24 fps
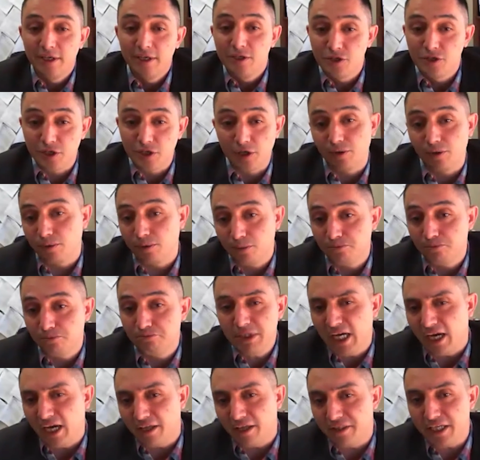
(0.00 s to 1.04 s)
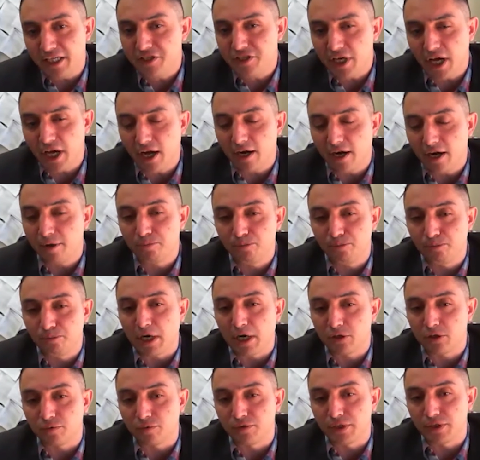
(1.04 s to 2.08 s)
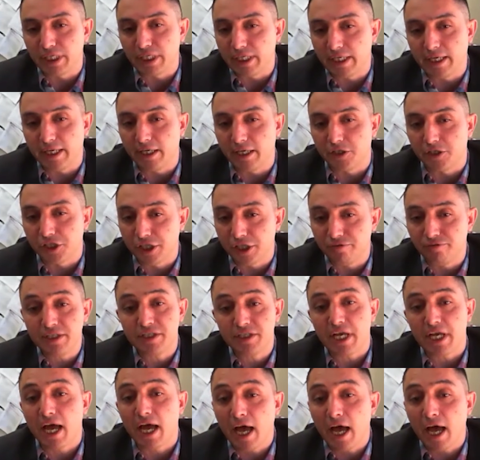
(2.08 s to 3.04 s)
So yeah, these are part of the achievements.